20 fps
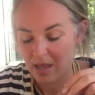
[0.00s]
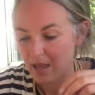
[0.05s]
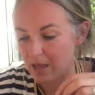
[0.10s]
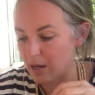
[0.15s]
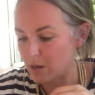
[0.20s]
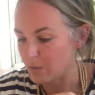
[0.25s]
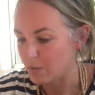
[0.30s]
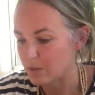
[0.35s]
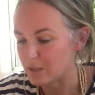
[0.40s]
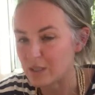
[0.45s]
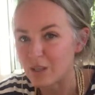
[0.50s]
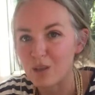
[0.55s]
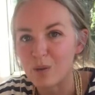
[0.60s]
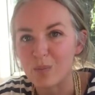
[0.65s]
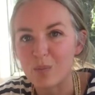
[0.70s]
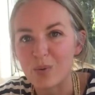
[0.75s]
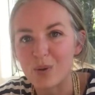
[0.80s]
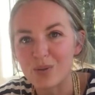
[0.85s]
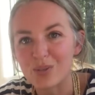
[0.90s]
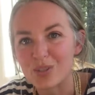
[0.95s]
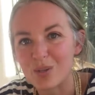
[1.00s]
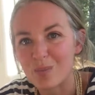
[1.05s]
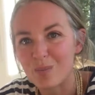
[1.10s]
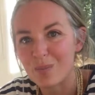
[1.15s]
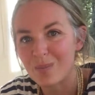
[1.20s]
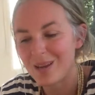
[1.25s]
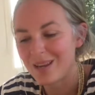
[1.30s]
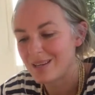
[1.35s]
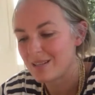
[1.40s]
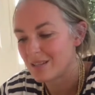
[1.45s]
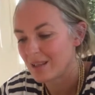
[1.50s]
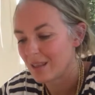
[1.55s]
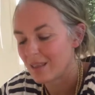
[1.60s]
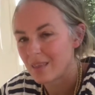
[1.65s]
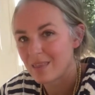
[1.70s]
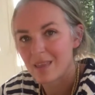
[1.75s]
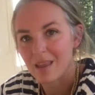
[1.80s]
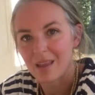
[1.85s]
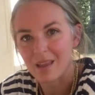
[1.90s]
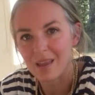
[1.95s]
and it was the most amazing
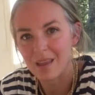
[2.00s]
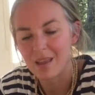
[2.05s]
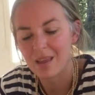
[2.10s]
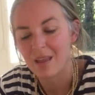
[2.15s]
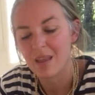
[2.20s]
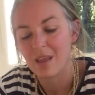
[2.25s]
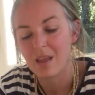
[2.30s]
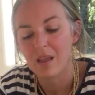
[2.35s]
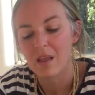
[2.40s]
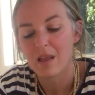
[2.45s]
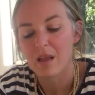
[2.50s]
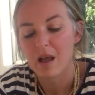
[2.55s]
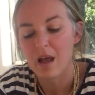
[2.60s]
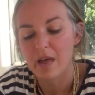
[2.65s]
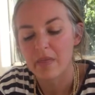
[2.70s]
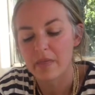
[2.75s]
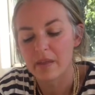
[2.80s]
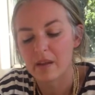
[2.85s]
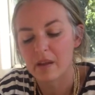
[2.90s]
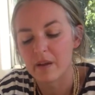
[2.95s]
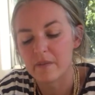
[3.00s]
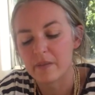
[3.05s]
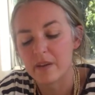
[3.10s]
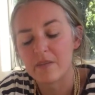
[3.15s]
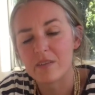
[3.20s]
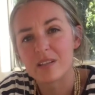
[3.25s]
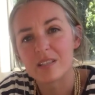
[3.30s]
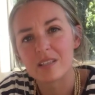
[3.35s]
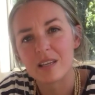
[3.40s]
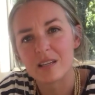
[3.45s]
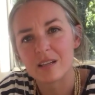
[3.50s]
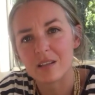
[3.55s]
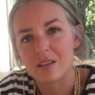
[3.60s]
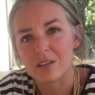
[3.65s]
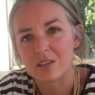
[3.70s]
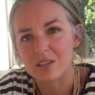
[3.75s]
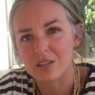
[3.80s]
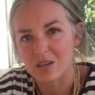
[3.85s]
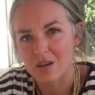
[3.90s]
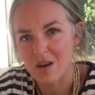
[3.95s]
thing I think I've ever seen
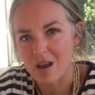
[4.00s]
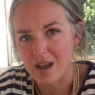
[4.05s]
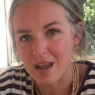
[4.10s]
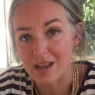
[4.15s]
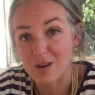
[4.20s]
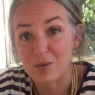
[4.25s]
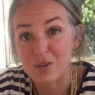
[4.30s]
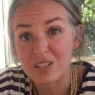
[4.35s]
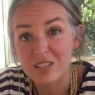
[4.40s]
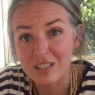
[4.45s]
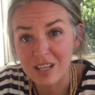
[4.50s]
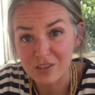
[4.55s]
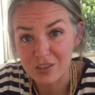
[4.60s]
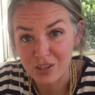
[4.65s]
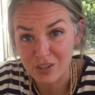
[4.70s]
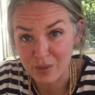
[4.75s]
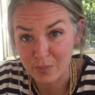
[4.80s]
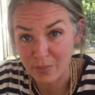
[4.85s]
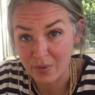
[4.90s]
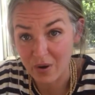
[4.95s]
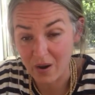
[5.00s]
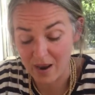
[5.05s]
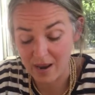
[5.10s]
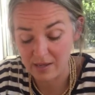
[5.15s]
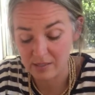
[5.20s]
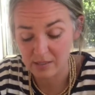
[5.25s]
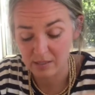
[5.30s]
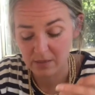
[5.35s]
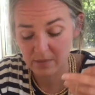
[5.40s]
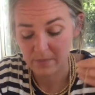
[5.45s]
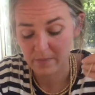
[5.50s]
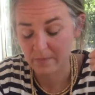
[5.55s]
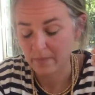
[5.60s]
in the sky. It was such a surprise.